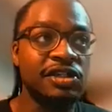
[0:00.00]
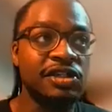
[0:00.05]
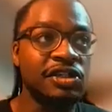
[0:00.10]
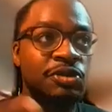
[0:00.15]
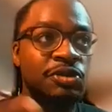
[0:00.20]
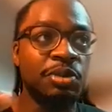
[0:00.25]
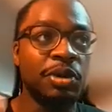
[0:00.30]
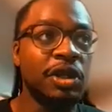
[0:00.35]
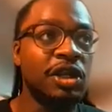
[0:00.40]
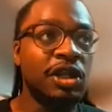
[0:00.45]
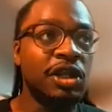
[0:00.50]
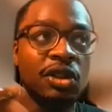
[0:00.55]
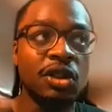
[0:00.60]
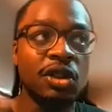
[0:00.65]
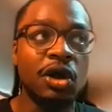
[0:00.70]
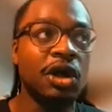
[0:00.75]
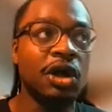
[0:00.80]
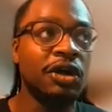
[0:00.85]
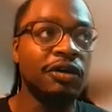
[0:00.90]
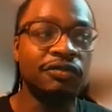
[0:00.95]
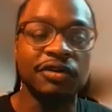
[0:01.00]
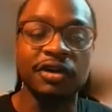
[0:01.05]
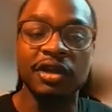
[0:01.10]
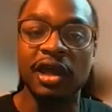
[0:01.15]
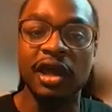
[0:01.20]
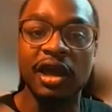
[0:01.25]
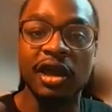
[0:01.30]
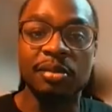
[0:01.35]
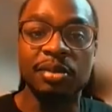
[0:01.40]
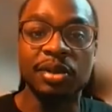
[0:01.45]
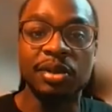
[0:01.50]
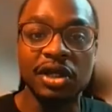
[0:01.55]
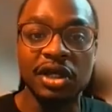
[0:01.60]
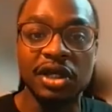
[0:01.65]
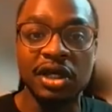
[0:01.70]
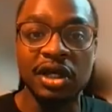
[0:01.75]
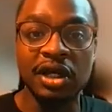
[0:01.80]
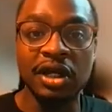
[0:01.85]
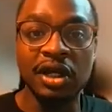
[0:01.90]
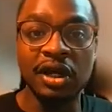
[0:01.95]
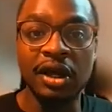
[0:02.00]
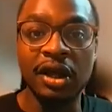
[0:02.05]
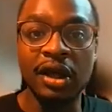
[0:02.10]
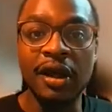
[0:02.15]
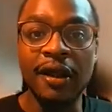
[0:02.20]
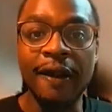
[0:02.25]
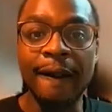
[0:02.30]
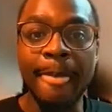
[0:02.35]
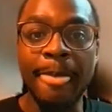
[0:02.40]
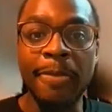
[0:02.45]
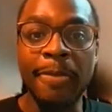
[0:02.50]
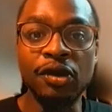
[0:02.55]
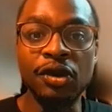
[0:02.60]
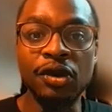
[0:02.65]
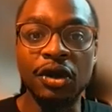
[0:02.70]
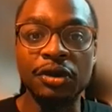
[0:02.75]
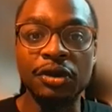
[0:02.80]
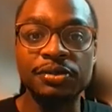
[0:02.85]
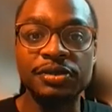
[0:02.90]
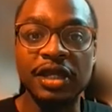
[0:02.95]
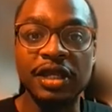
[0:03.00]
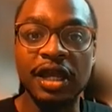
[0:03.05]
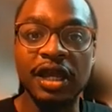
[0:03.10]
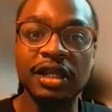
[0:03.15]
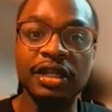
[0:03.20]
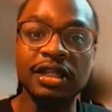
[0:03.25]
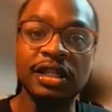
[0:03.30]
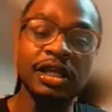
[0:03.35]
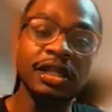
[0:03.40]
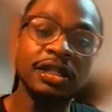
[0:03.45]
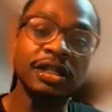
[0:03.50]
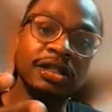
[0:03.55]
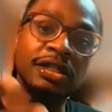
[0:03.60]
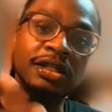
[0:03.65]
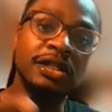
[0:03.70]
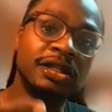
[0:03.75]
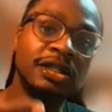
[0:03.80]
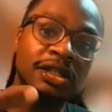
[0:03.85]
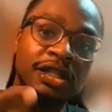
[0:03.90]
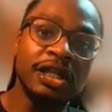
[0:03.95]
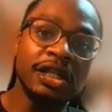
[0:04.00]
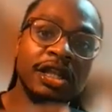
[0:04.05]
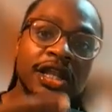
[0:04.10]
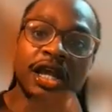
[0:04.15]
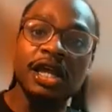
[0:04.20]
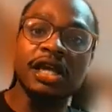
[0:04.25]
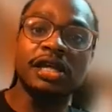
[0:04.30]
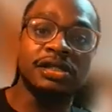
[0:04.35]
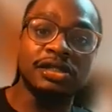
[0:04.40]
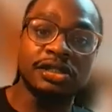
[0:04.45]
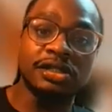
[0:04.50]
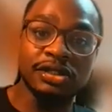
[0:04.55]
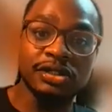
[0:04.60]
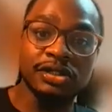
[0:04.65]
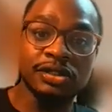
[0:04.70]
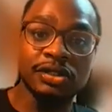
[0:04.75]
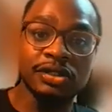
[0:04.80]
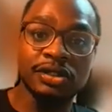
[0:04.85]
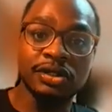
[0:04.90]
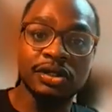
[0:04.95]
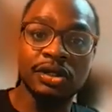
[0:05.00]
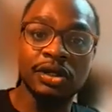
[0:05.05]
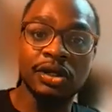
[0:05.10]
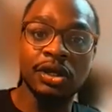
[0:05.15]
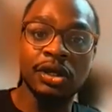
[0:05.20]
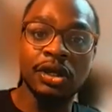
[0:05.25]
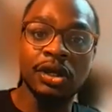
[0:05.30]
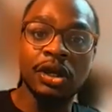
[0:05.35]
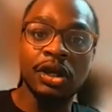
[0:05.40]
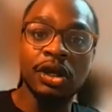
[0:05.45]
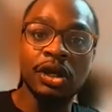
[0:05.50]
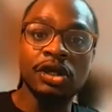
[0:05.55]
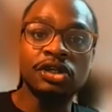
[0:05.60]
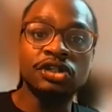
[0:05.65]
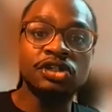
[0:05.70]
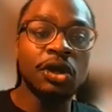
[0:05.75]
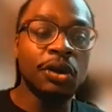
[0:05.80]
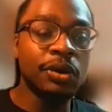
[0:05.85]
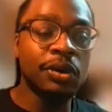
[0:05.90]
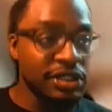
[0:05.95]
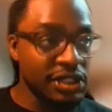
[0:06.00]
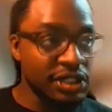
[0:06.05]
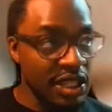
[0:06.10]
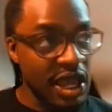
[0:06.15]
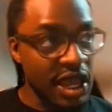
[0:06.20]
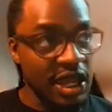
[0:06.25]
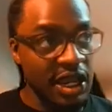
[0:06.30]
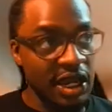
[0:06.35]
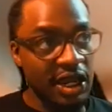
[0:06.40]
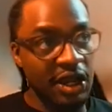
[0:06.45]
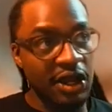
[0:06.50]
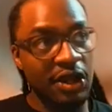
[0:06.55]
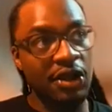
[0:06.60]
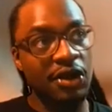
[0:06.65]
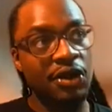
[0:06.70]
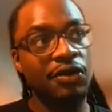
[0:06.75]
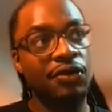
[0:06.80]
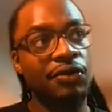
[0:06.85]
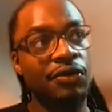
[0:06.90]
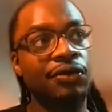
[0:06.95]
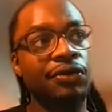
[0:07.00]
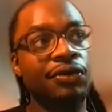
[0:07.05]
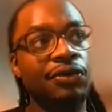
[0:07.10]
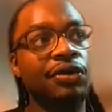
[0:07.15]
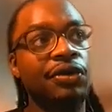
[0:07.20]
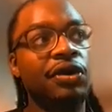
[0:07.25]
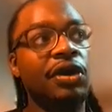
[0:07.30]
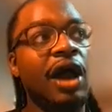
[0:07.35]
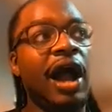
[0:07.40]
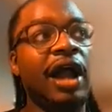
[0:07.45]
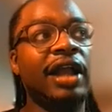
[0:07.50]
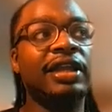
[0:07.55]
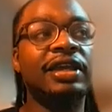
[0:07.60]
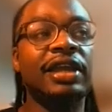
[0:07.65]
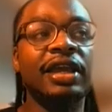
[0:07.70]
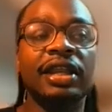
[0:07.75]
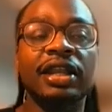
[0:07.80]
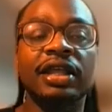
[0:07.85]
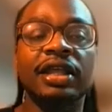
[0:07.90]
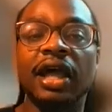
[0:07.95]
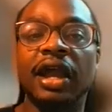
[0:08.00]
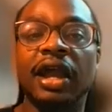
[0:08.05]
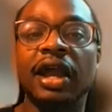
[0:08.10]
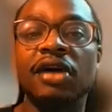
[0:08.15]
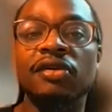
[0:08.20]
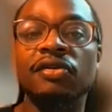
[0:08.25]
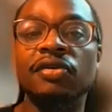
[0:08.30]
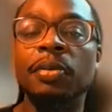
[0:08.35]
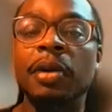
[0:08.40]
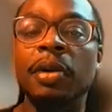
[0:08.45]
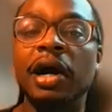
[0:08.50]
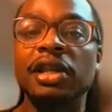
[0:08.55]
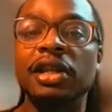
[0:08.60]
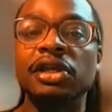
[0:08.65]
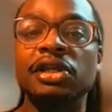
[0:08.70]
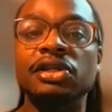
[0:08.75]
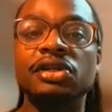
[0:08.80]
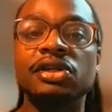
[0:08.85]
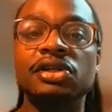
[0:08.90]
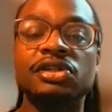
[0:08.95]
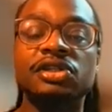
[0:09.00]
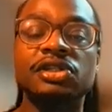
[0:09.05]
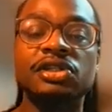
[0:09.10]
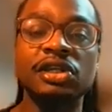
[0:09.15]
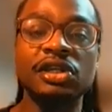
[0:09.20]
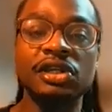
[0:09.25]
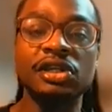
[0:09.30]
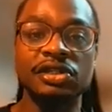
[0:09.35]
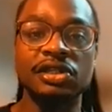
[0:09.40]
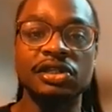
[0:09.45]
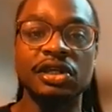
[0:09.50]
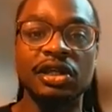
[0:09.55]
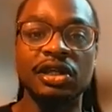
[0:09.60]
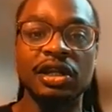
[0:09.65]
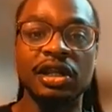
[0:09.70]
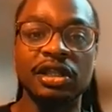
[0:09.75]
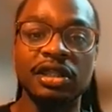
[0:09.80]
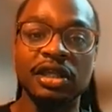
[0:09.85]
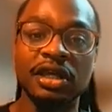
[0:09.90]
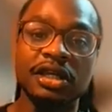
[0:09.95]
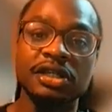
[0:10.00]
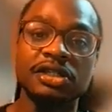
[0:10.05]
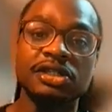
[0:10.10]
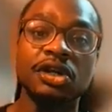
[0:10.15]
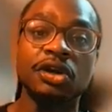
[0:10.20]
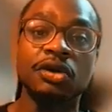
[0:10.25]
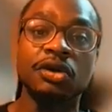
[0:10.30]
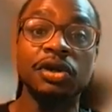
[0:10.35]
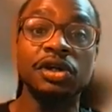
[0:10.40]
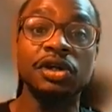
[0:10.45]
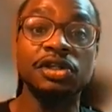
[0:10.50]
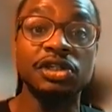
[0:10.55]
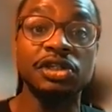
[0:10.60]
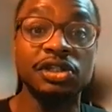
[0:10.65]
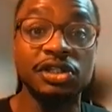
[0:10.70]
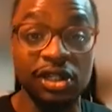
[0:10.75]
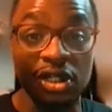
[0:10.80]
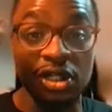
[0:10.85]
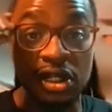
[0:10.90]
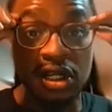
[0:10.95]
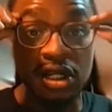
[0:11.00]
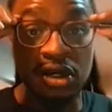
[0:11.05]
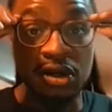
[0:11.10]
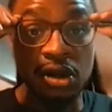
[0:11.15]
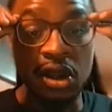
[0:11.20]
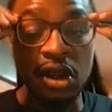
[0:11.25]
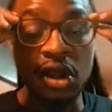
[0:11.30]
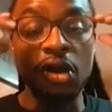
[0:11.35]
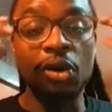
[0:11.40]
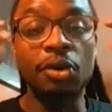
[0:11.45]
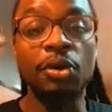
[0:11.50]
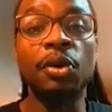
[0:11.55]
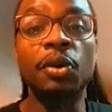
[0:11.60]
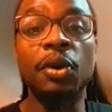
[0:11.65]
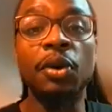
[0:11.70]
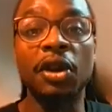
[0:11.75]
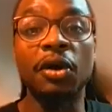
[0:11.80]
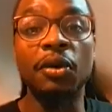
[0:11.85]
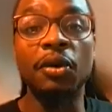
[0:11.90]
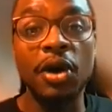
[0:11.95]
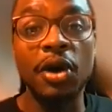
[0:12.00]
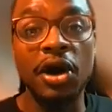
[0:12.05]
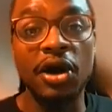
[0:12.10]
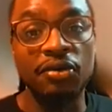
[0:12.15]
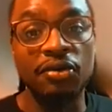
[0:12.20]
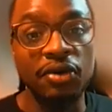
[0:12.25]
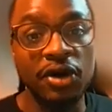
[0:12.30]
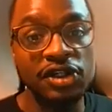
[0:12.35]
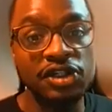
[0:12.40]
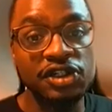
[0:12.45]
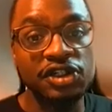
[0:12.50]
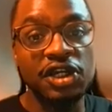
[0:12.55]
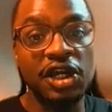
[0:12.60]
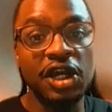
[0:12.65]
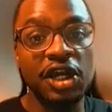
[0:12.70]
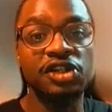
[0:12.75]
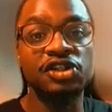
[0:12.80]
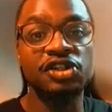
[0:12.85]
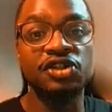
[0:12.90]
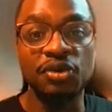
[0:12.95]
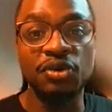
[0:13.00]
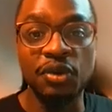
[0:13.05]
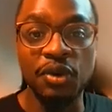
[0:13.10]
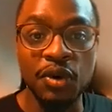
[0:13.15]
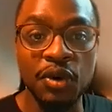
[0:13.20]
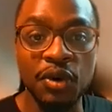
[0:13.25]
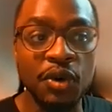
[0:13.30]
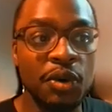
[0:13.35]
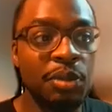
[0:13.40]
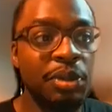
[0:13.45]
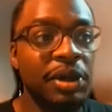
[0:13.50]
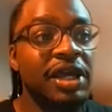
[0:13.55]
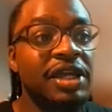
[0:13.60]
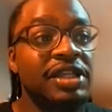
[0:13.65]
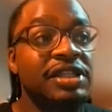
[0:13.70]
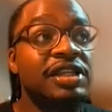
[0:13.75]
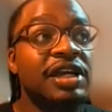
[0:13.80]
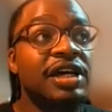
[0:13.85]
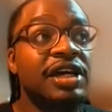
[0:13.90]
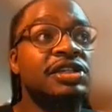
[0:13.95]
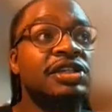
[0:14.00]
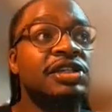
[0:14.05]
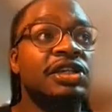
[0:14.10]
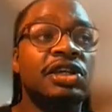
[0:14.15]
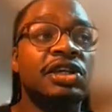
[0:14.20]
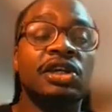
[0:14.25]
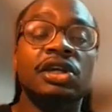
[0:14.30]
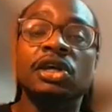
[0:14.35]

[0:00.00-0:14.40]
suspended longer for gambling, you know what I'm saying, than this. So it's like, I get it. Like, everybody sees it and they think it's egregious, and then we want to rush change the rule, but it doesn't